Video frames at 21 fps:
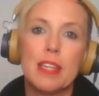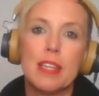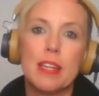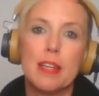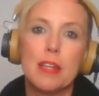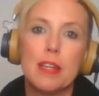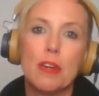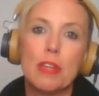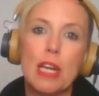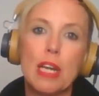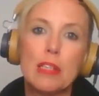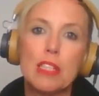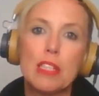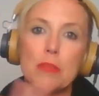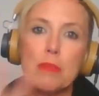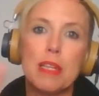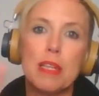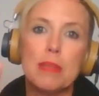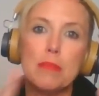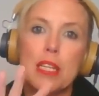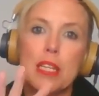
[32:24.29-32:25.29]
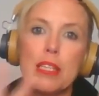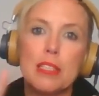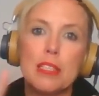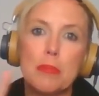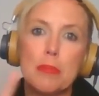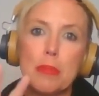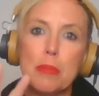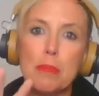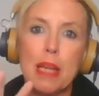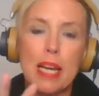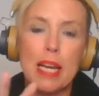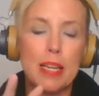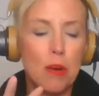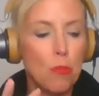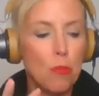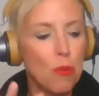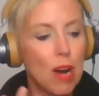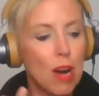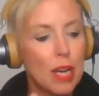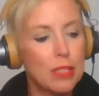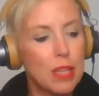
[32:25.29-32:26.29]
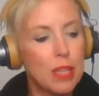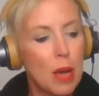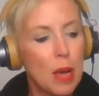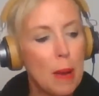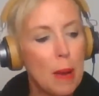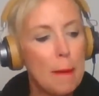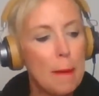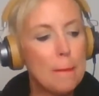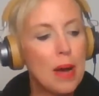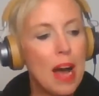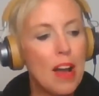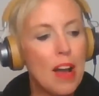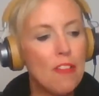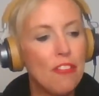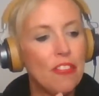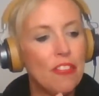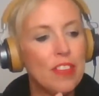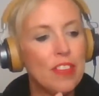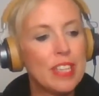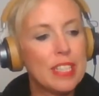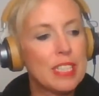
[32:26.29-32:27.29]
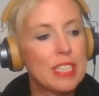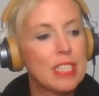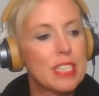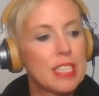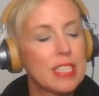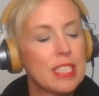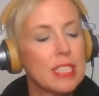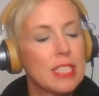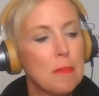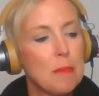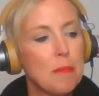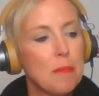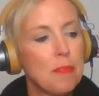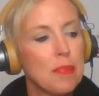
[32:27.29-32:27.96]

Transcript: Okay, this may be a little bit black and white, but I think it's